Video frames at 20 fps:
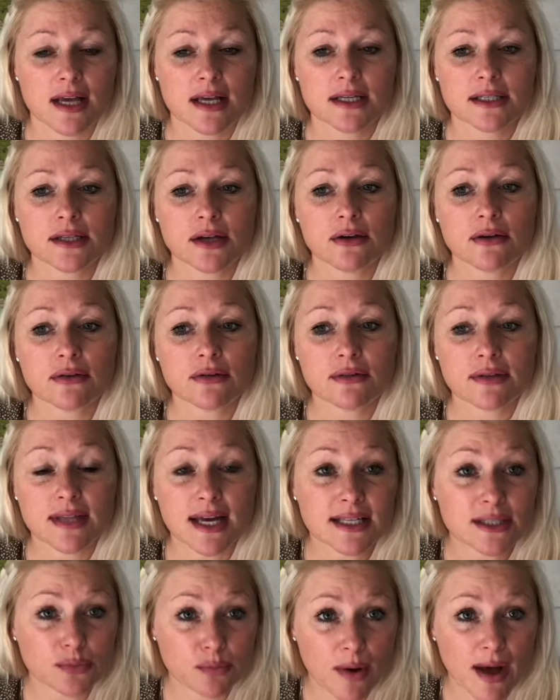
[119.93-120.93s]
So
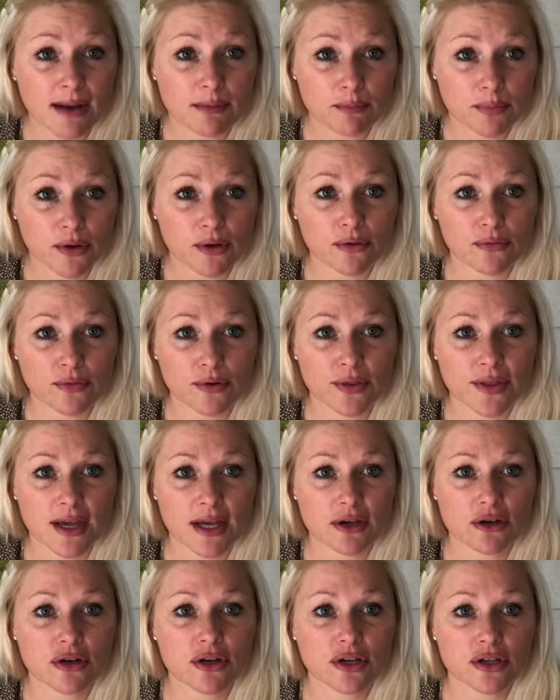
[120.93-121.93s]
that's one beautiful
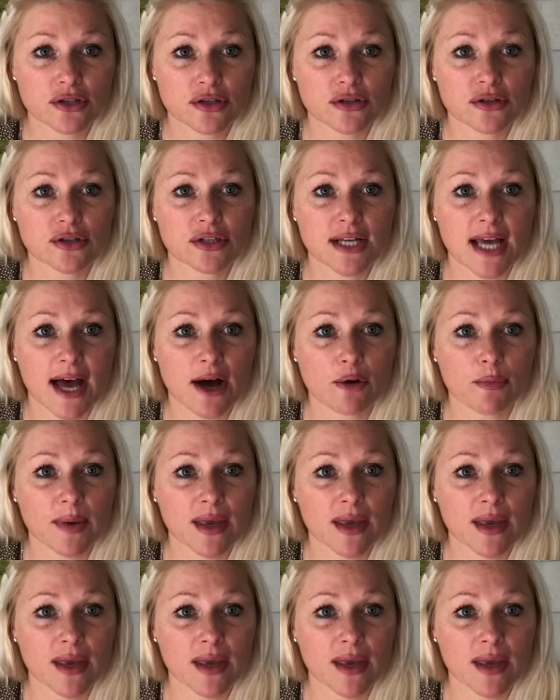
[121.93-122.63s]
thing you can do to help